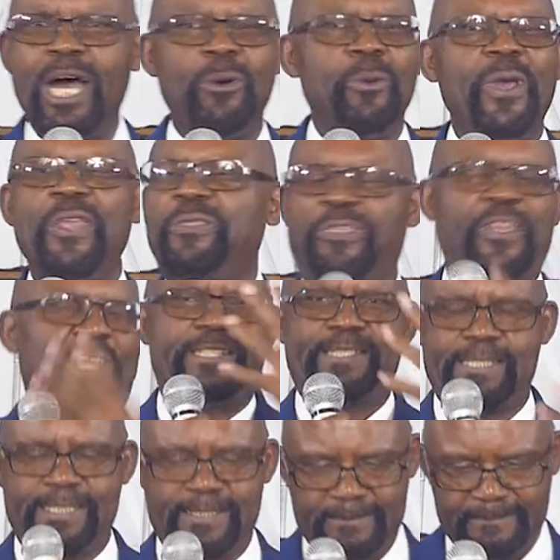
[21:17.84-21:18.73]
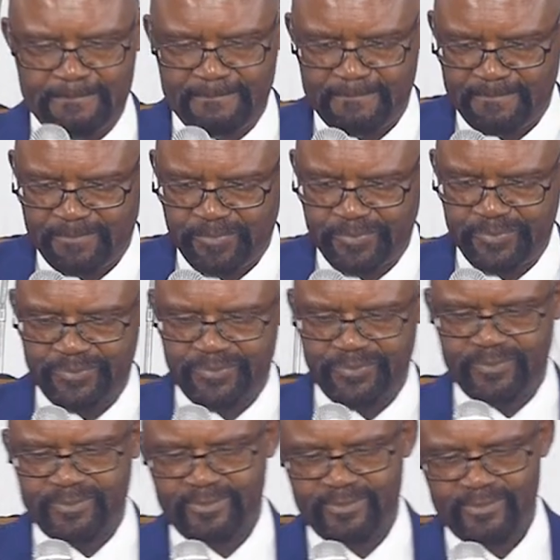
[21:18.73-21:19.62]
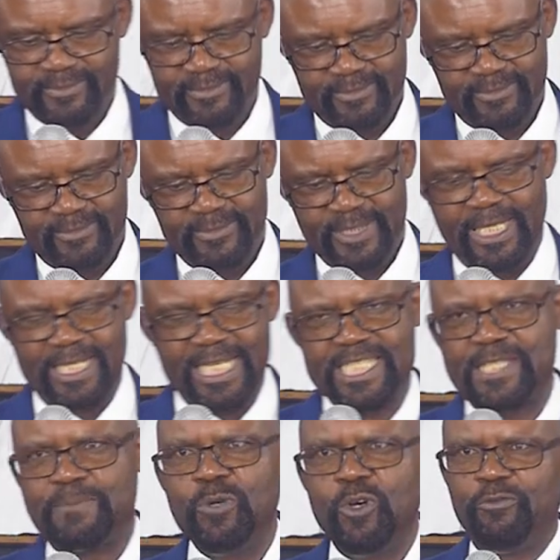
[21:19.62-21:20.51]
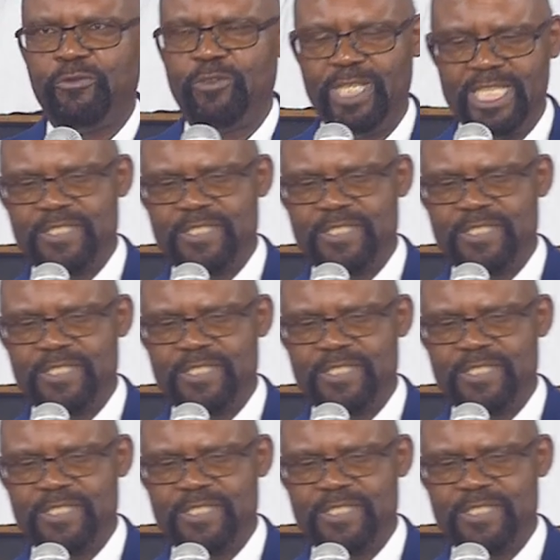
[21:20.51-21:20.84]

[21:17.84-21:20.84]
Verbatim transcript: are with it. Uh, let's move,